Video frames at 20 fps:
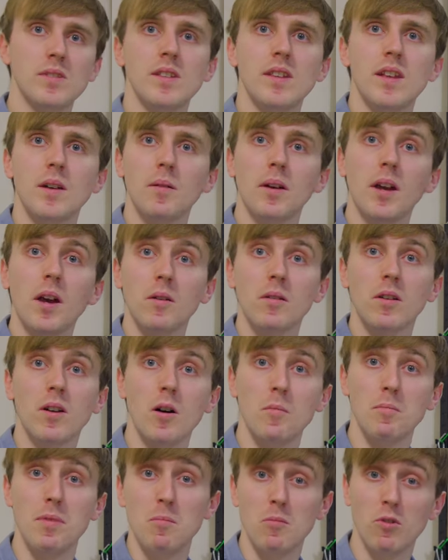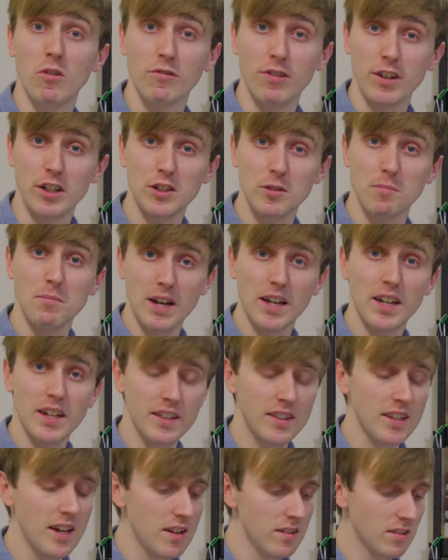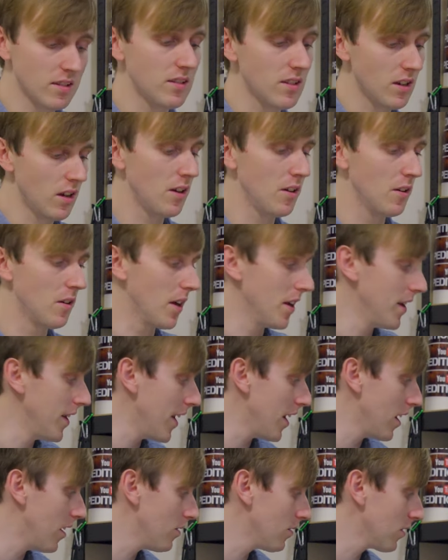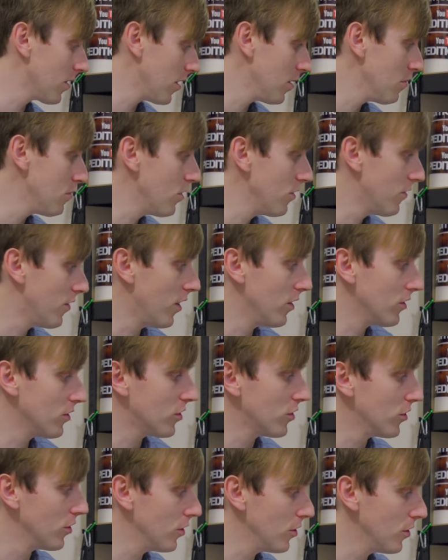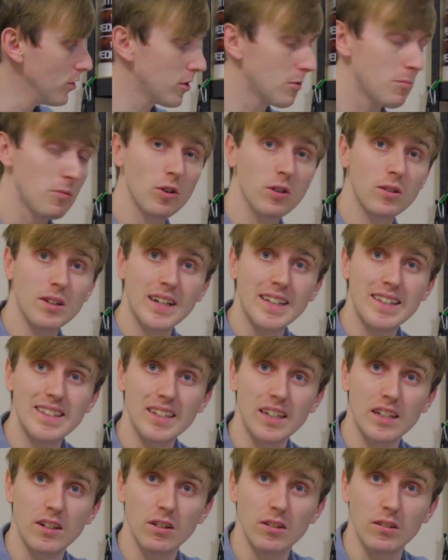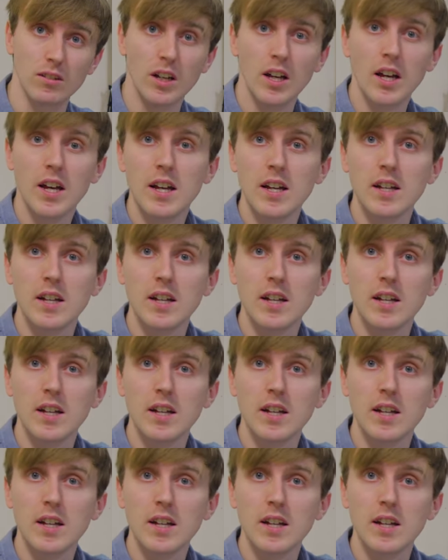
so there we go, we've got a bit more friction back in that. So now we're going to move on to the boiled linseed oil.